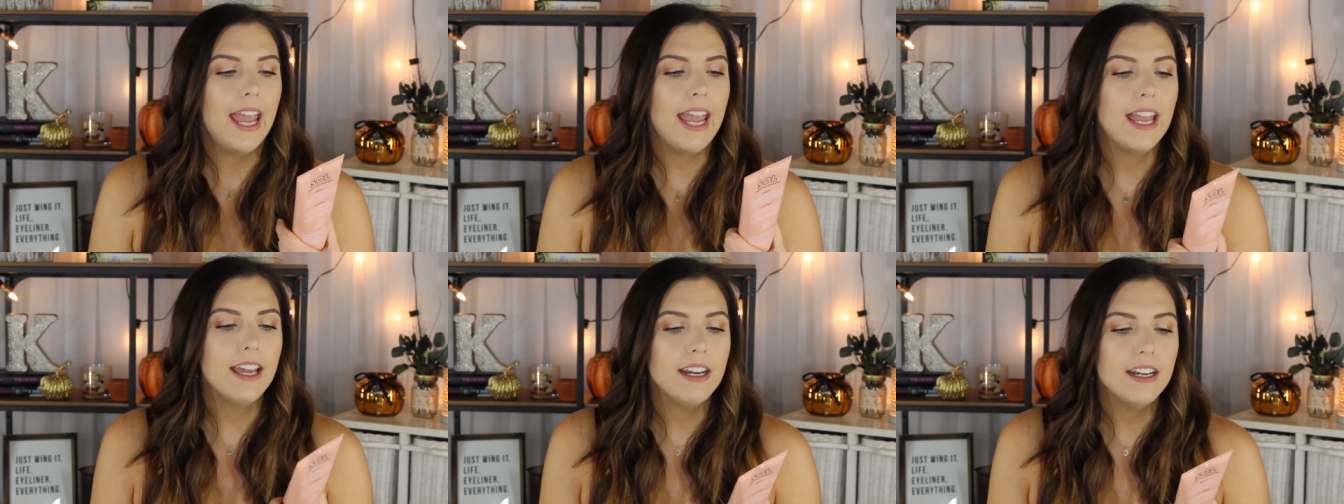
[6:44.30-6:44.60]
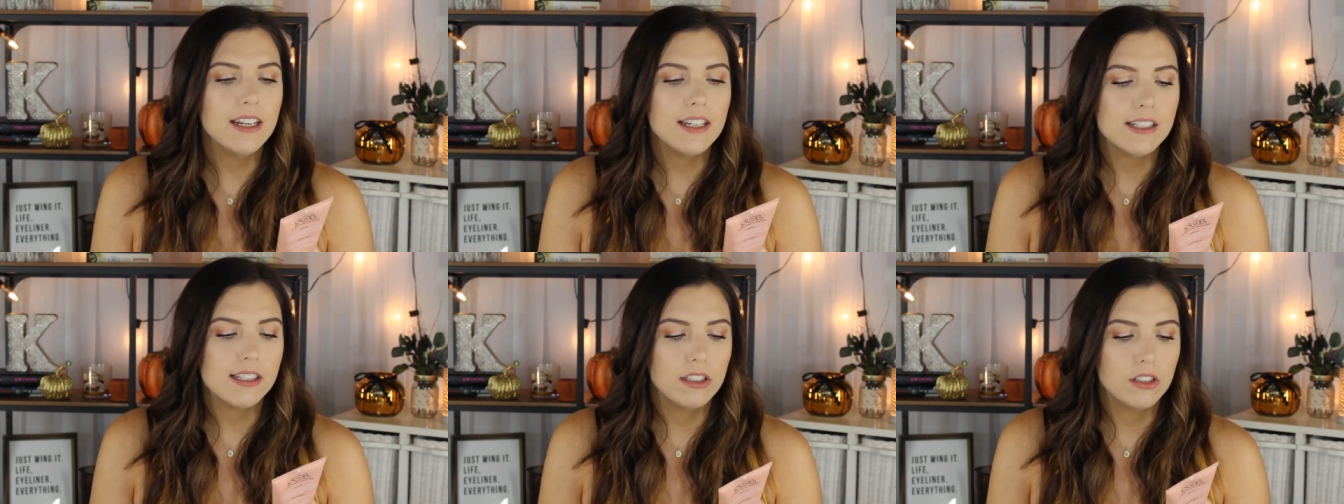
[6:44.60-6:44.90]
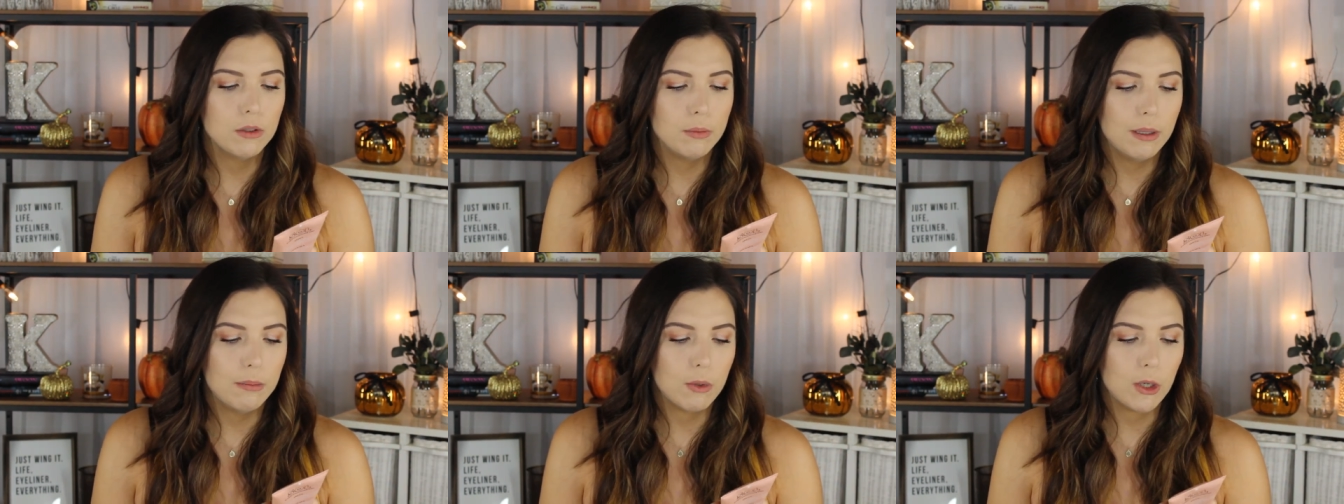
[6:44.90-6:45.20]
And it is a
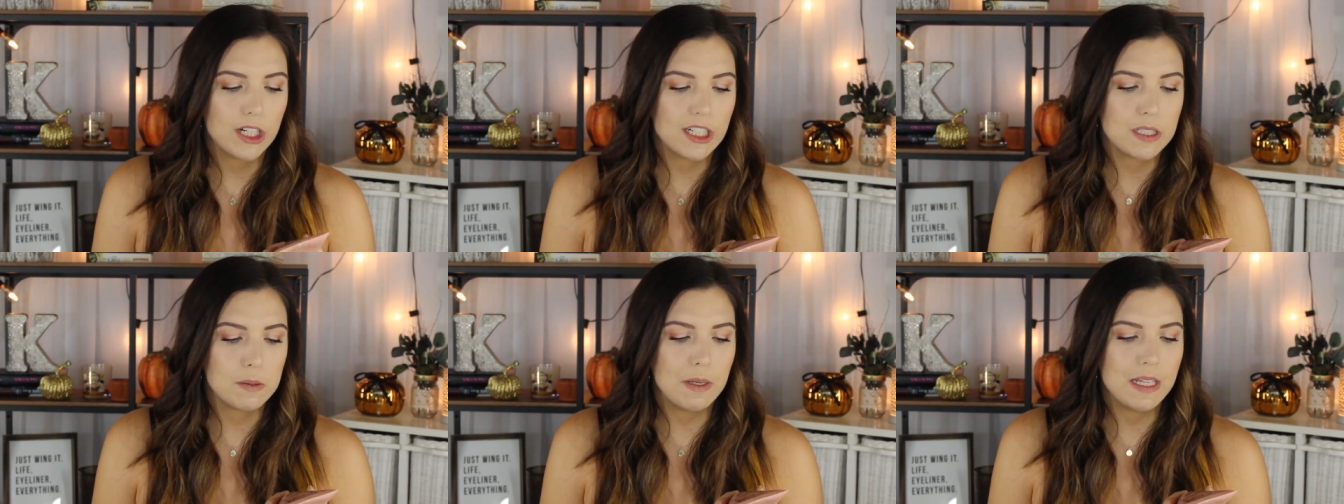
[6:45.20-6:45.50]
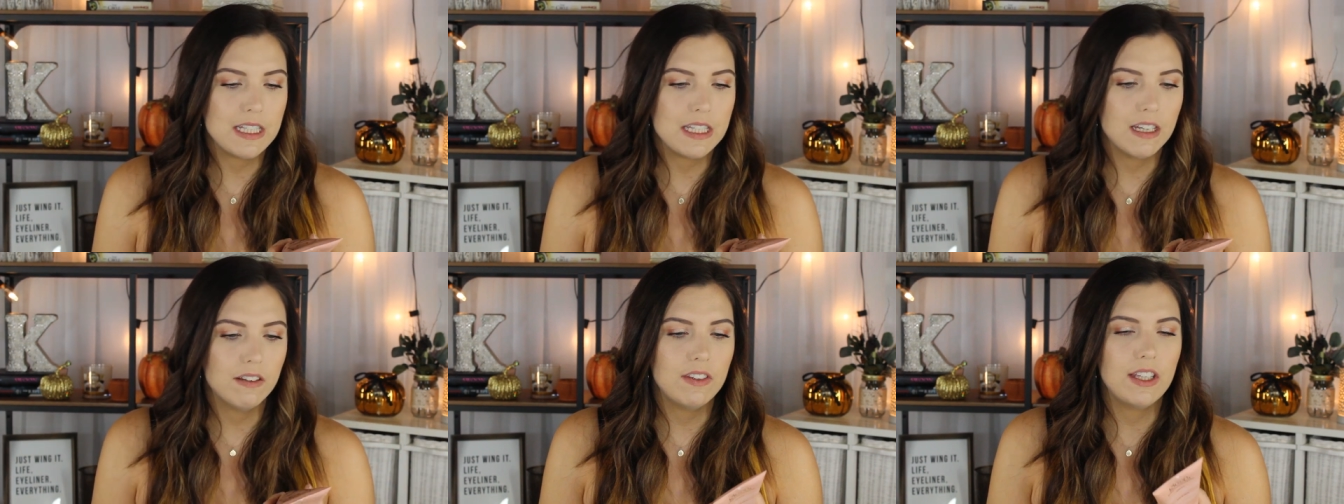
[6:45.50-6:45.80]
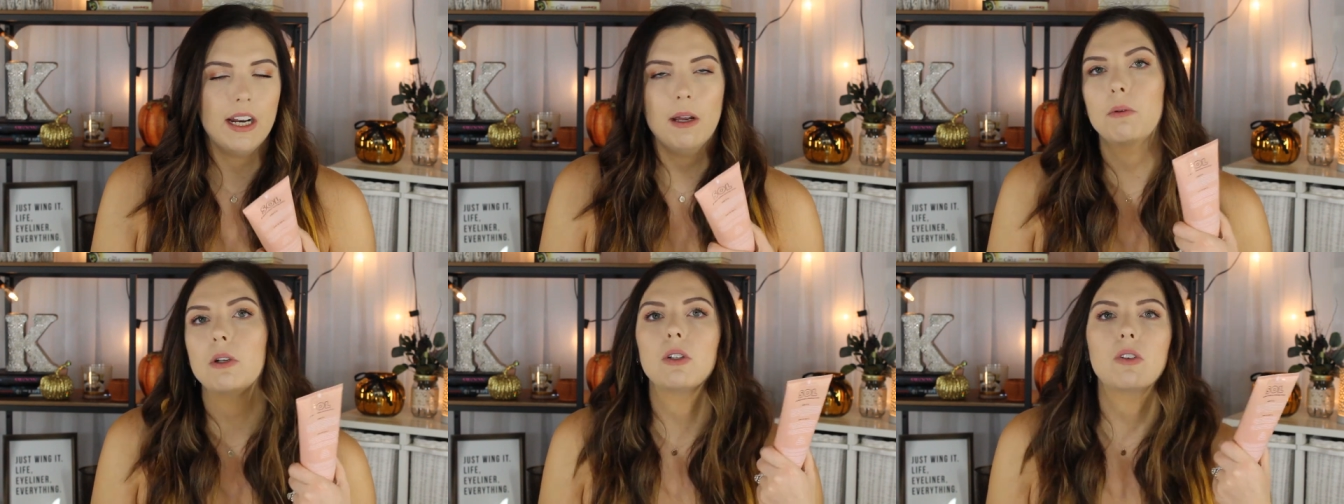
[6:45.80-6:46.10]
little bit more expensive
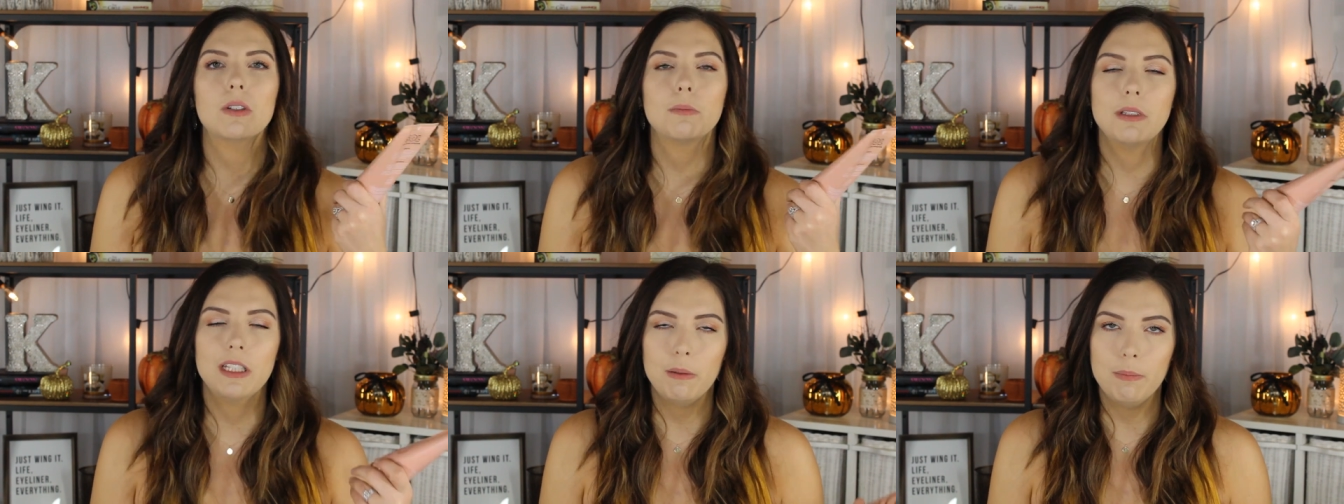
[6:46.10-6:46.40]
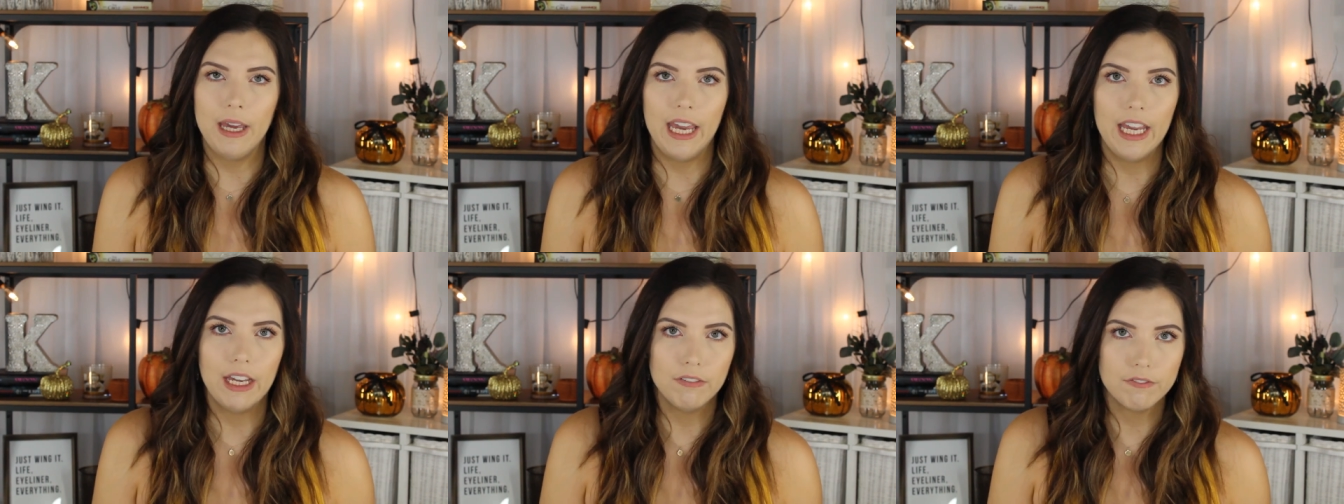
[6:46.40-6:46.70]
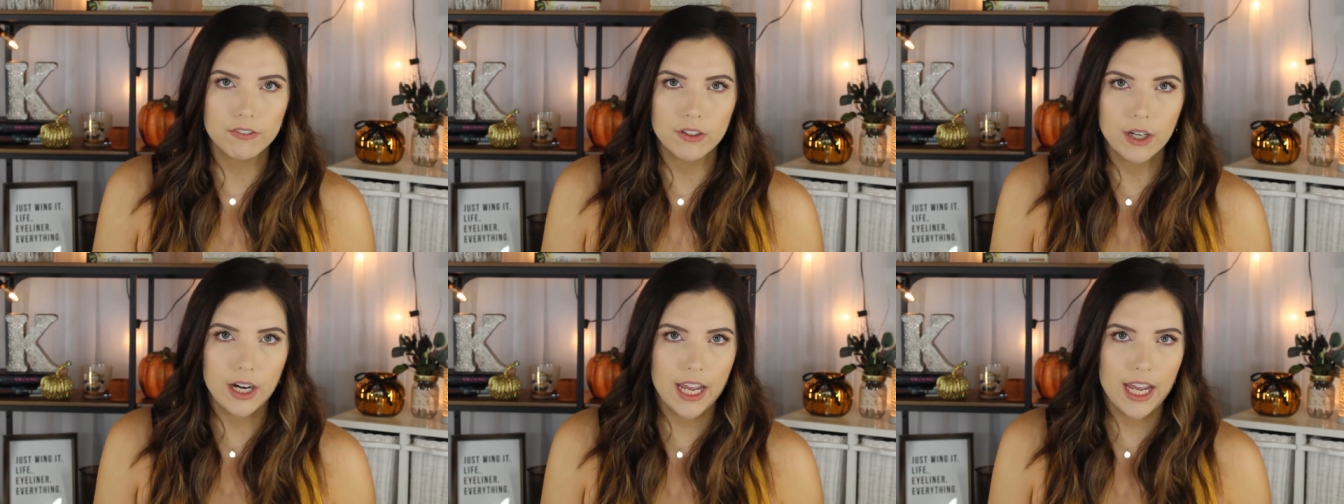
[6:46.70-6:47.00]
than I would normally pay for